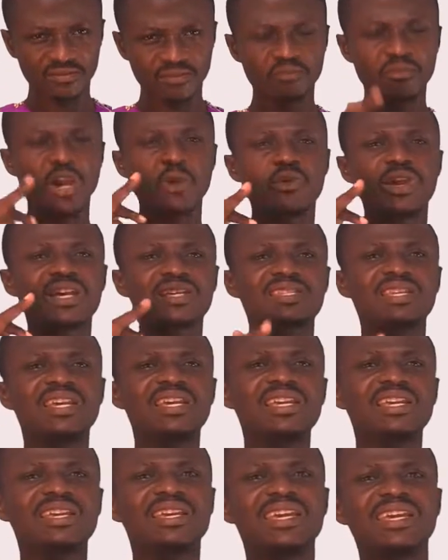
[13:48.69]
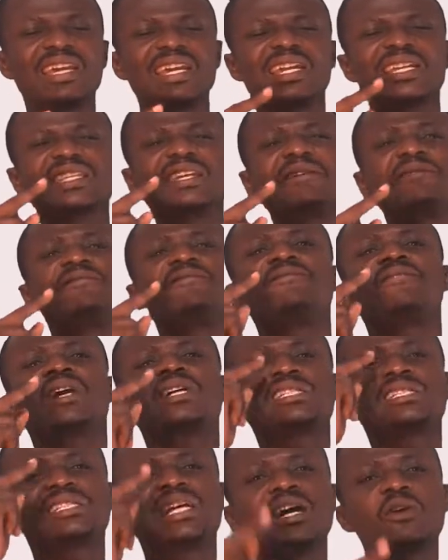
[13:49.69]
But we are saying the
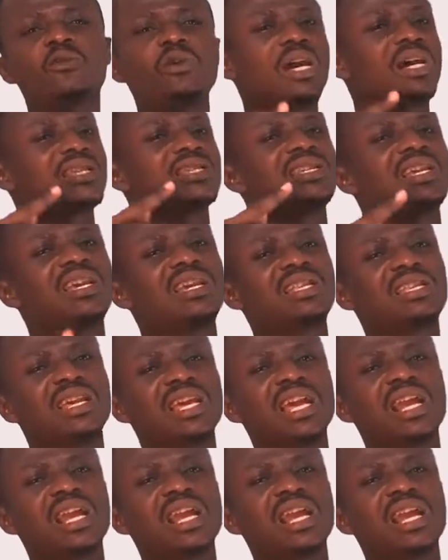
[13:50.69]
fact that we are saying